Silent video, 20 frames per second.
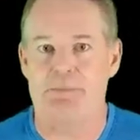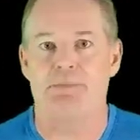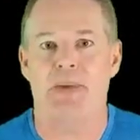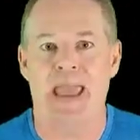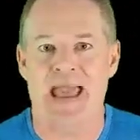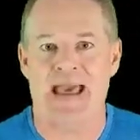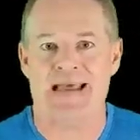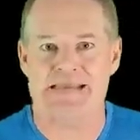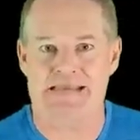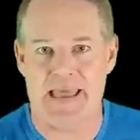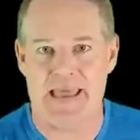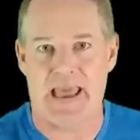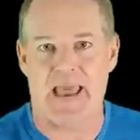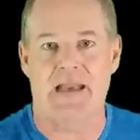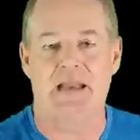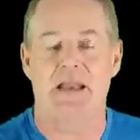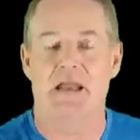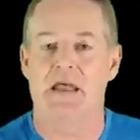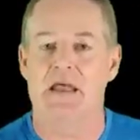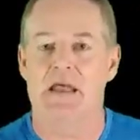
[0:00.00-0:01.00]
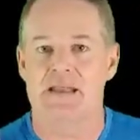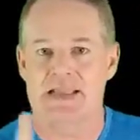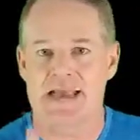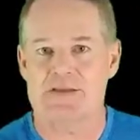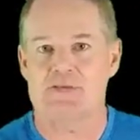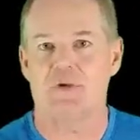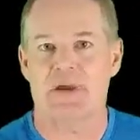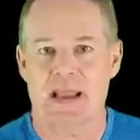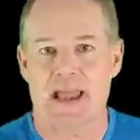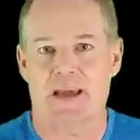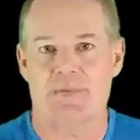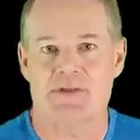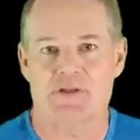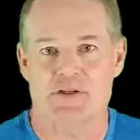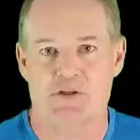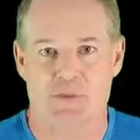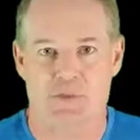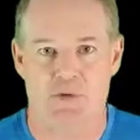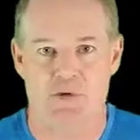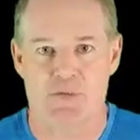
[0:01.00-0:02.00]
get past that. And that's what
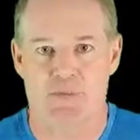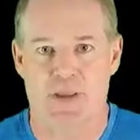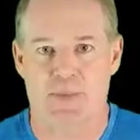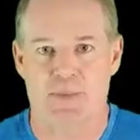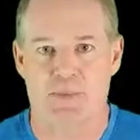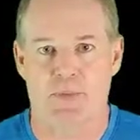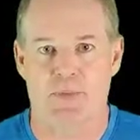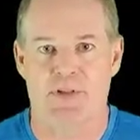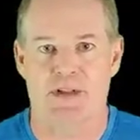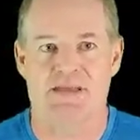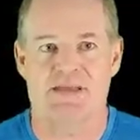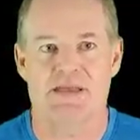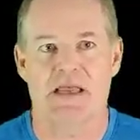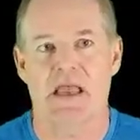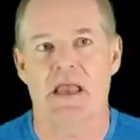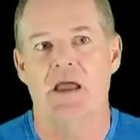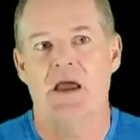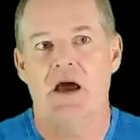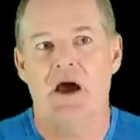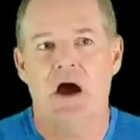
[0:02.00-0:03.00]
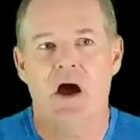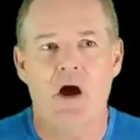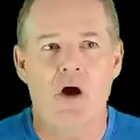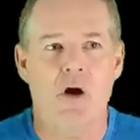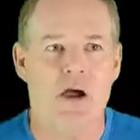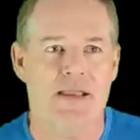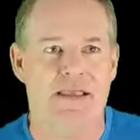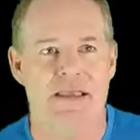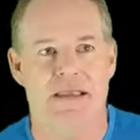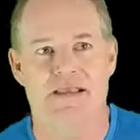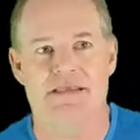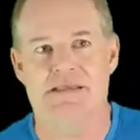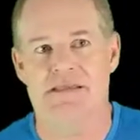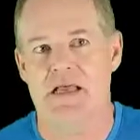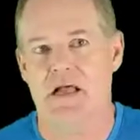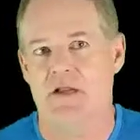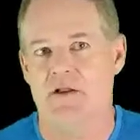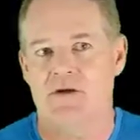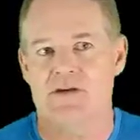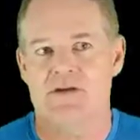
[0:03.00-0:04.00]
happens to most people when they say, "Oh, I
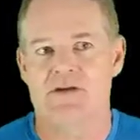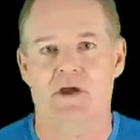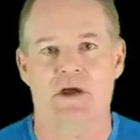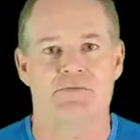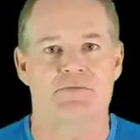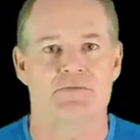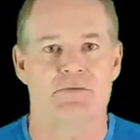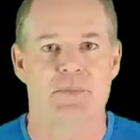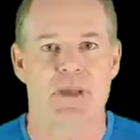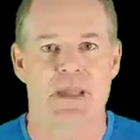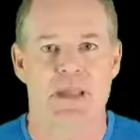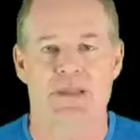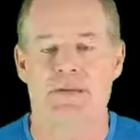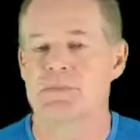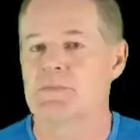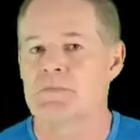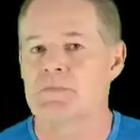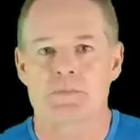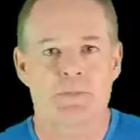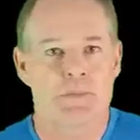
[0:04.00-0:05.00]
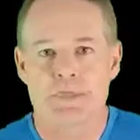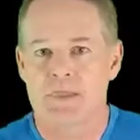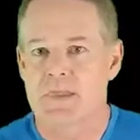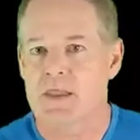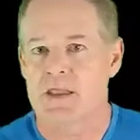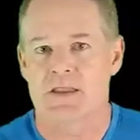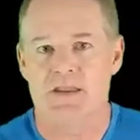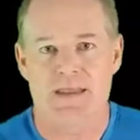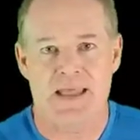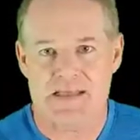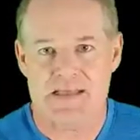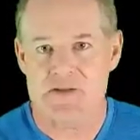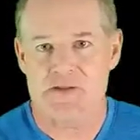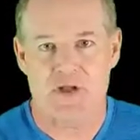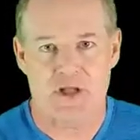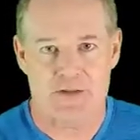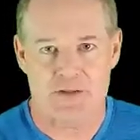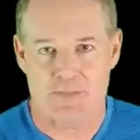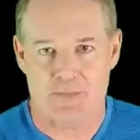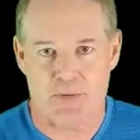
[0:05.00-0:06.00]
can't sell it; it's not for me."
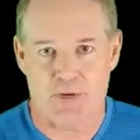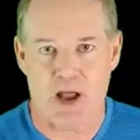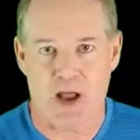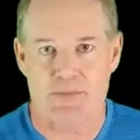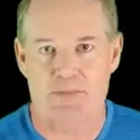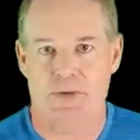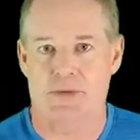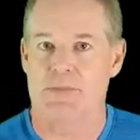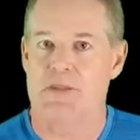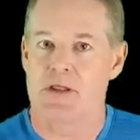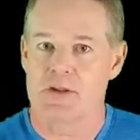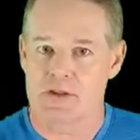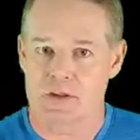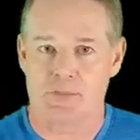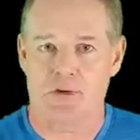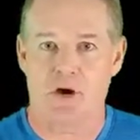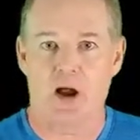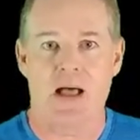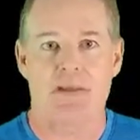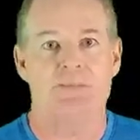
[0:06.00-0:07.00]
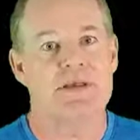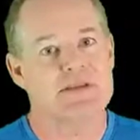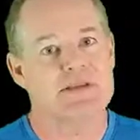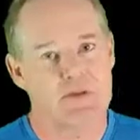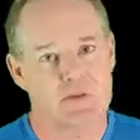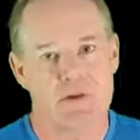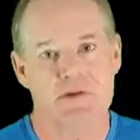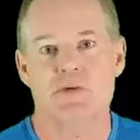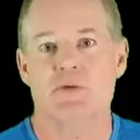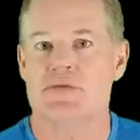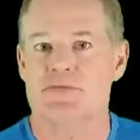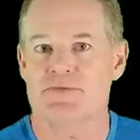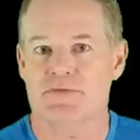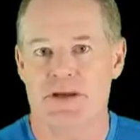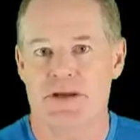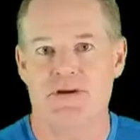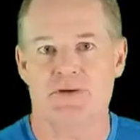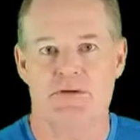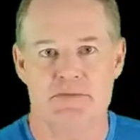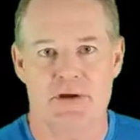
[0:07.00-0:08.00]
That's not the problem. The problem is you went
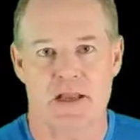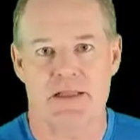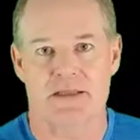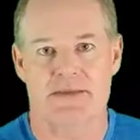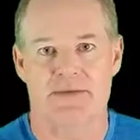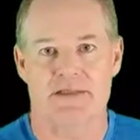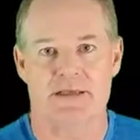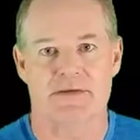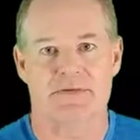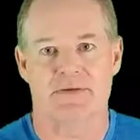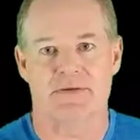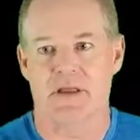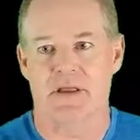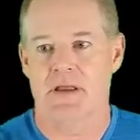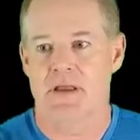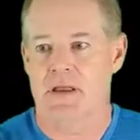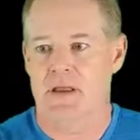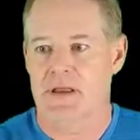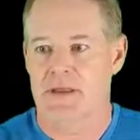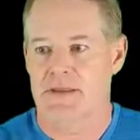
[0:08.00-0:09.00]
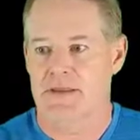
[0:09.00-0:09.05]
to a friend or a relative,